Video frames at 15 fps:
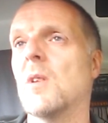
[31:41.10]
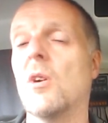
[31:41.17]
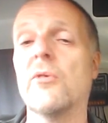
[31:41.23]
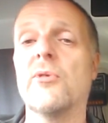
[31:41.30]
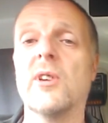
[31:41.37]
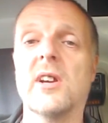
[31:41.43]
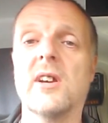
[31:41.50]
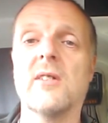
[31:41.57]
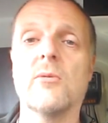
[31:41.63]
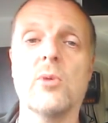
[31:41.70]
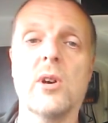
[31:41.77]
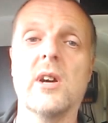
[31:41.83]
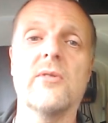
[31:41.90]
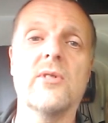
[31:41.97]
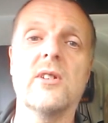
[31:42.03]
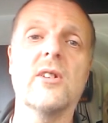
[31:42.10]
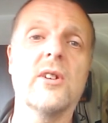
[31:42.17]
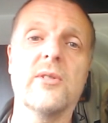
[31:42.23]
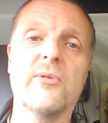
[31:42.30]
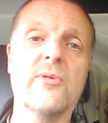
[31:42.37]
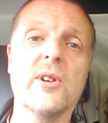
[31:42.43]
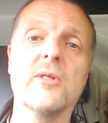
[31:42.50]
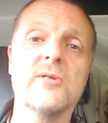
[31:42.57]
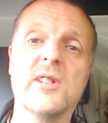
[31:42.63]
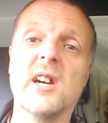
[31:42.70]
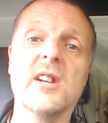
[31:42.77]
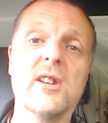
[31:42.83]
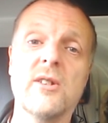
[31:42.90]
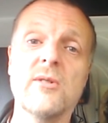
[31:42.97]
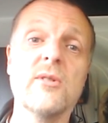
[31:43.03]
I think whatever life throws
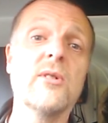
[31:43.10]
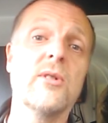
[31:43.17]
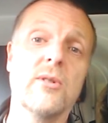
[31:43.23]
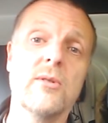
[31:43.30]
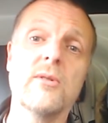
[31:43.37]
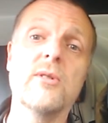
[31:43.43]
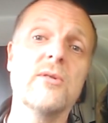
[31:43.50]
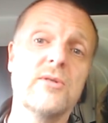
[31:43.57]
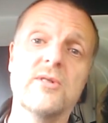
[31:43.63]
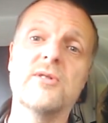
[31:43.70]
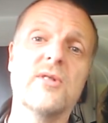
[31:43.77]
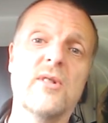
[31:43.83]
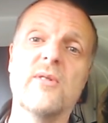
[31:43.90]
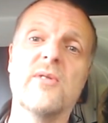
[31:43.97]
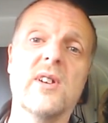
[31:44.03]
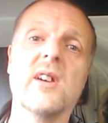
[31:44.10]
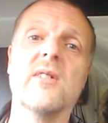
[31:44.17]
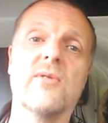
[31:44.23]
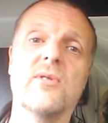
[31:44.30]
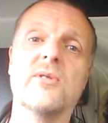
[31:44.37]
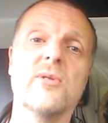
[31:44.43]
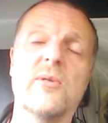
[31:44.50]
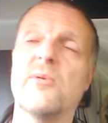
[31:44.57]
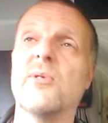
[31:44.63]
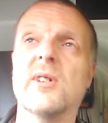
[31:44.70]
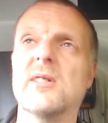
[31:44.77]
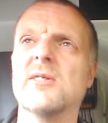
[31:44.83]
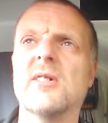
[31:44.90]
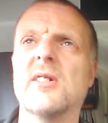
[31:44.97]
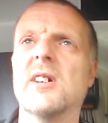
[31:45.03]
at you, you deserve it if you're doing
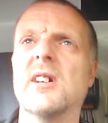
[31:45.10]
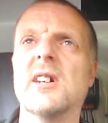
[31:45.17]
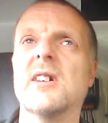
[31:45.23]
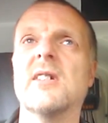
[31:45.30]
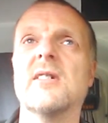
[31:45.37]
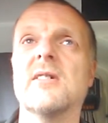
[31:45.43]
things like that.